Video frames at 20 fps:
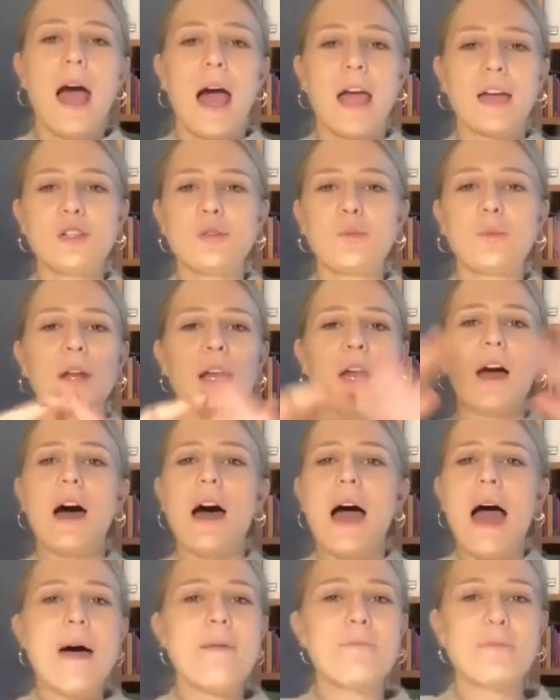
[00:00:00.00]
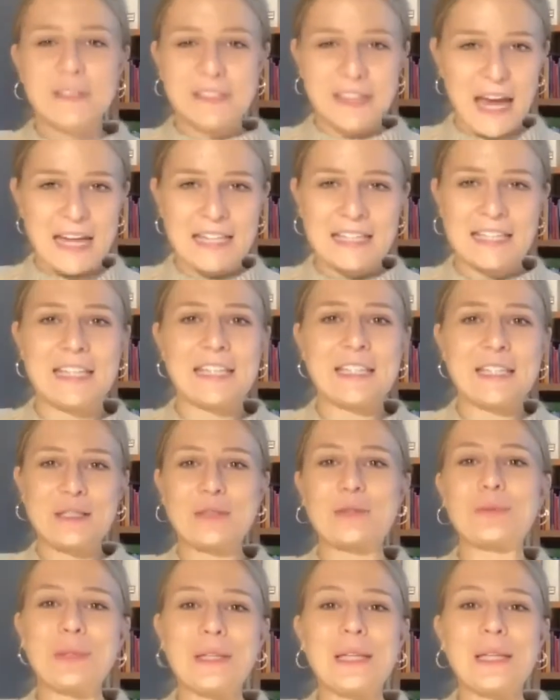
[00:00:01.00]
I just want to emphasize that this is
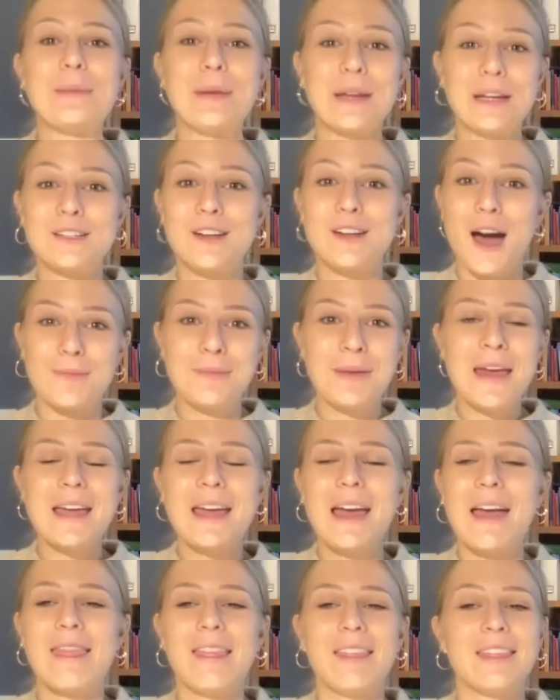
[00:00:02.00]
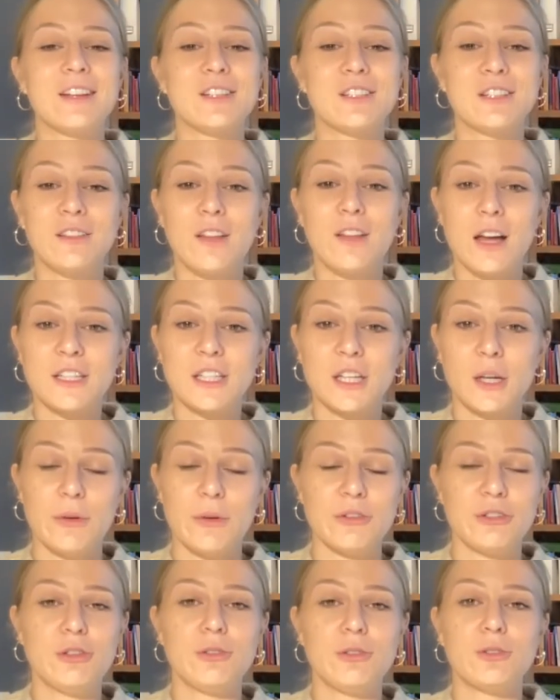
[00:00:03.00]
a really big topic and that there's a lot to go into.